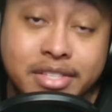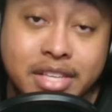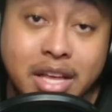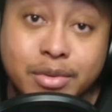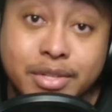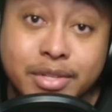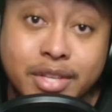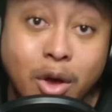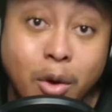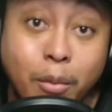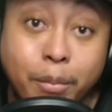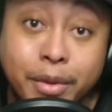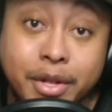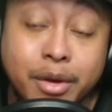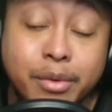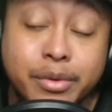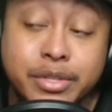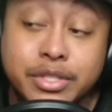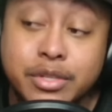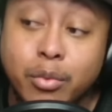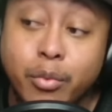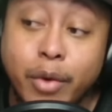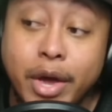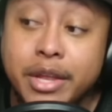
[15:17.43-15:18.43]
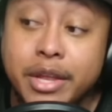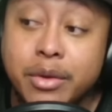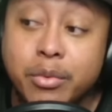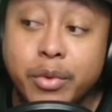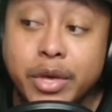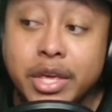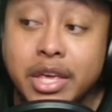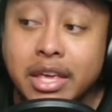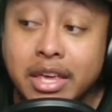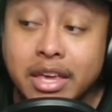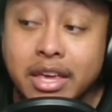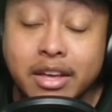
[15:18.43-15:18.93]
I was hoping there was a way that
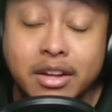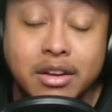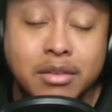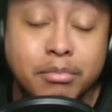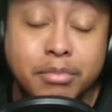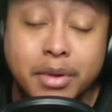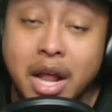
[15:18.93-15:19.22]
we could get him,